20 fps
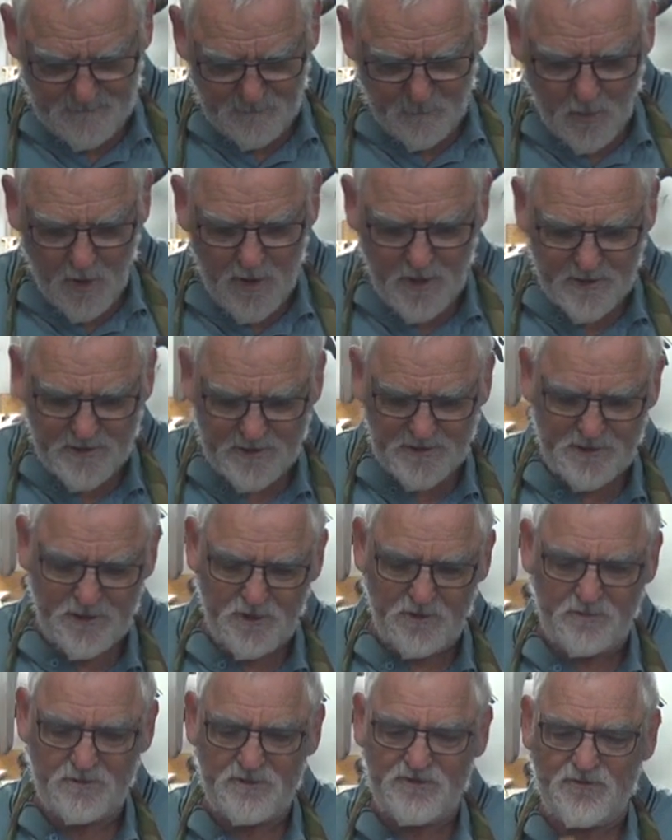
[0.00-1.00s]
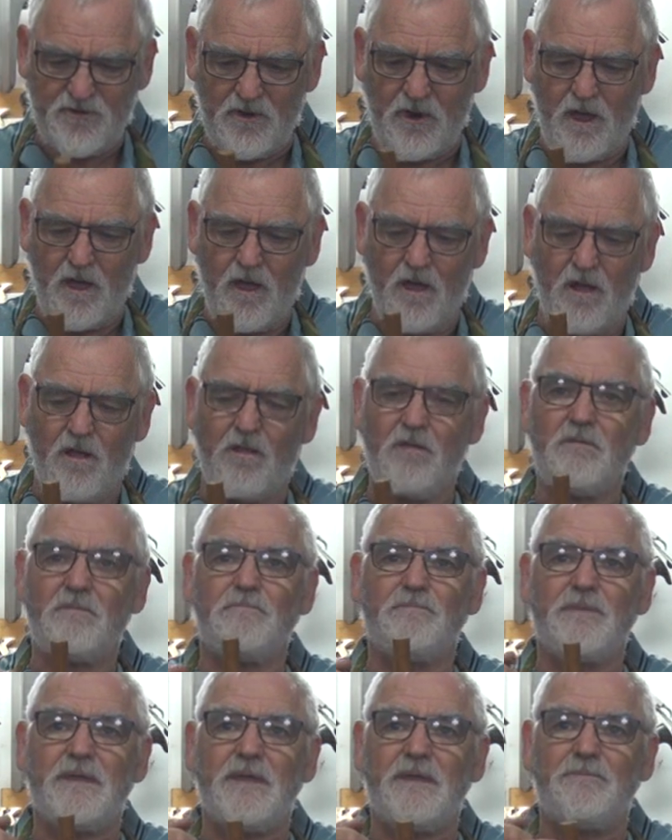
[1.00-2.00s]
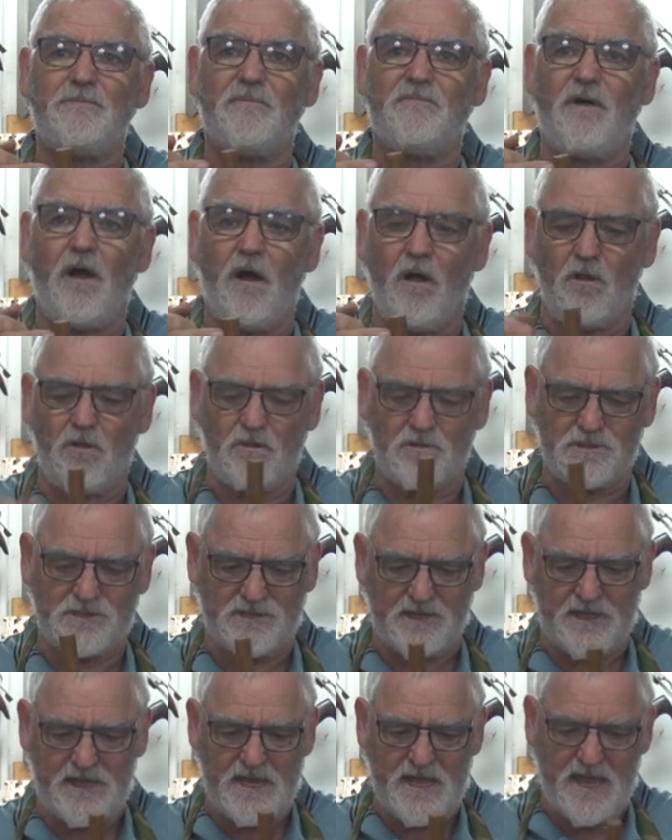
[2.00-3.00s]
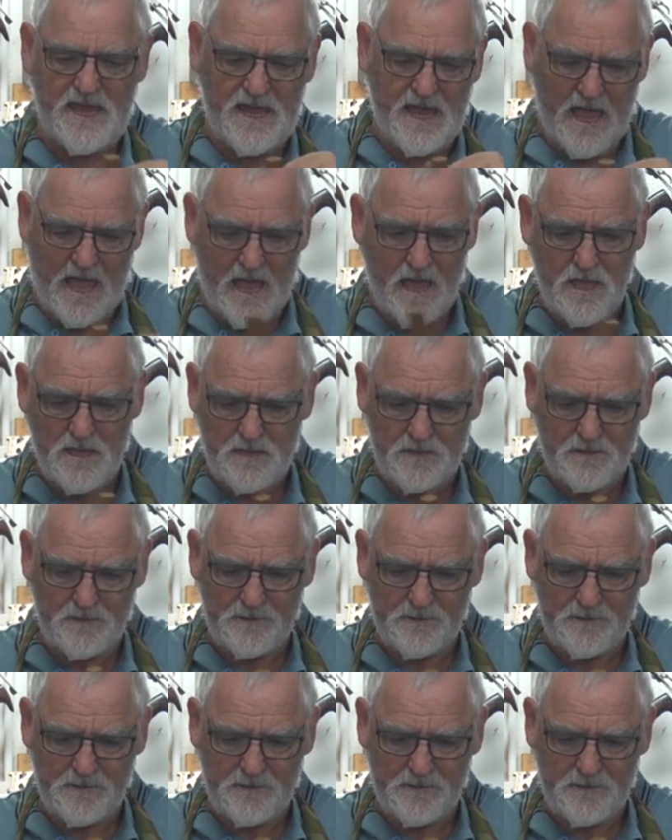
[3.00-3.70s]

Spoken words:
what I could do was drill a whole heap of holes in here